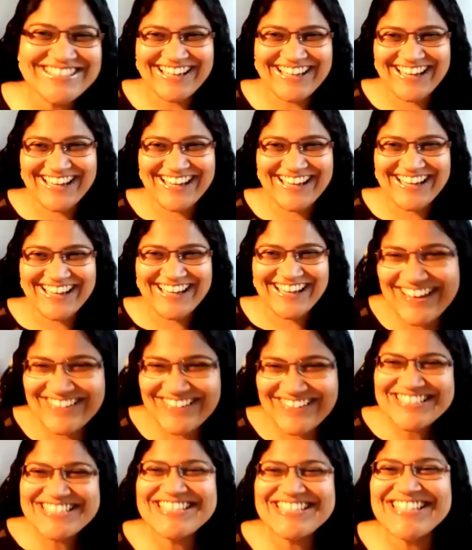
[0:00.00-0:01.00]
I
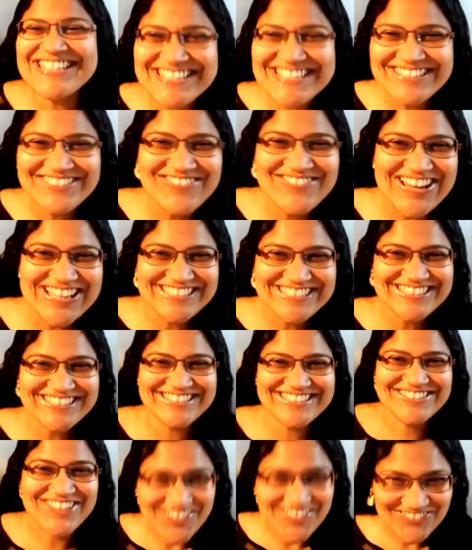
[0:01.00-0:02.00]
was just about to
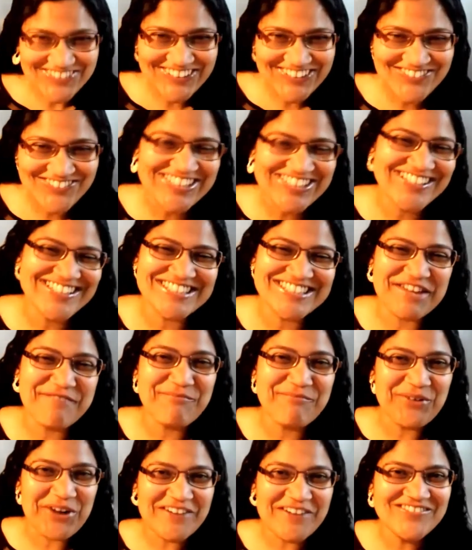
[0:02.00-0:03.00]
stop you because
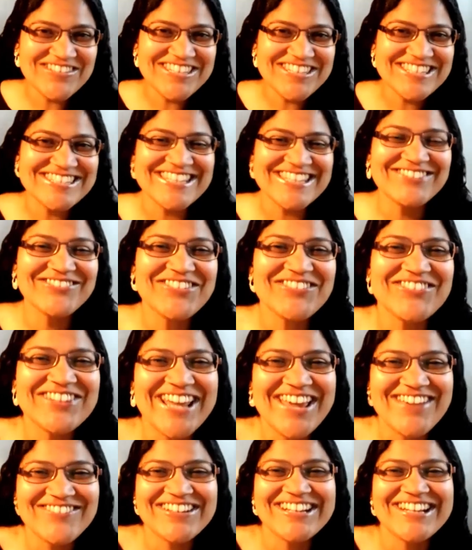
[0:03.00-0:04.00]
I promised that we would
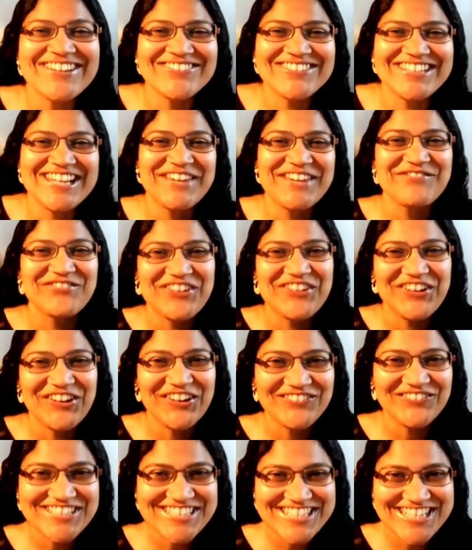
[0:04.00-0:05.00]
have enough time for a
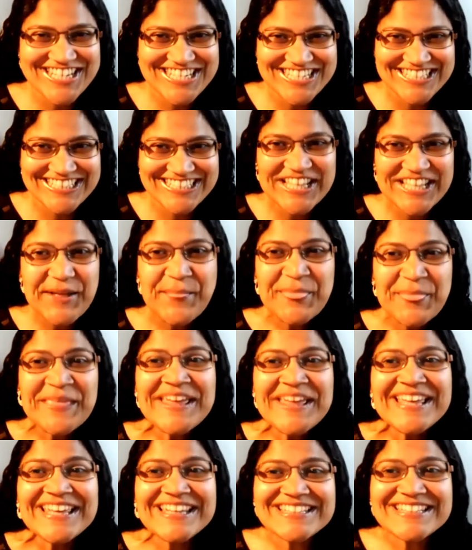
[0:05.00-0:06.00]
conversation
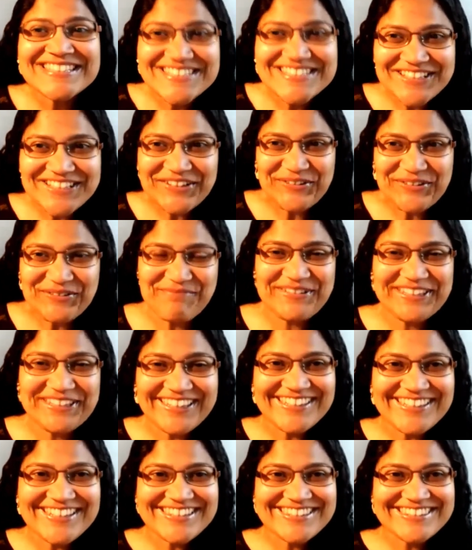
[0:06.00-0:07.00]
so,
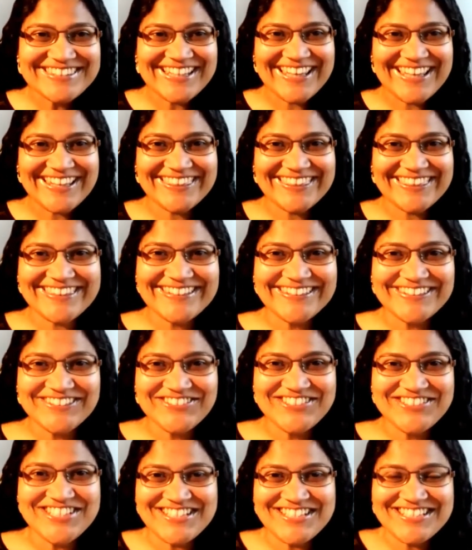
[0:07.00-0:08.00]
because I think
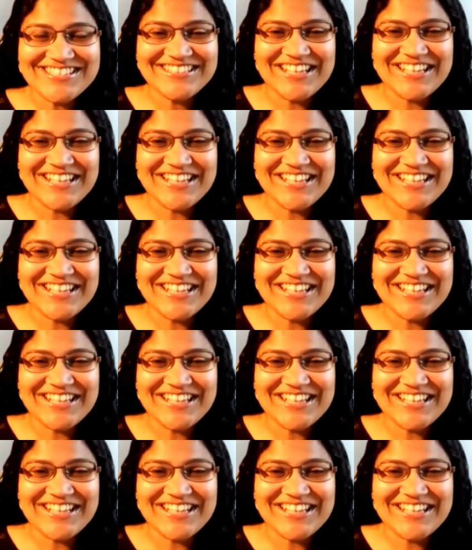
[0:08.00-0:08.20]
you just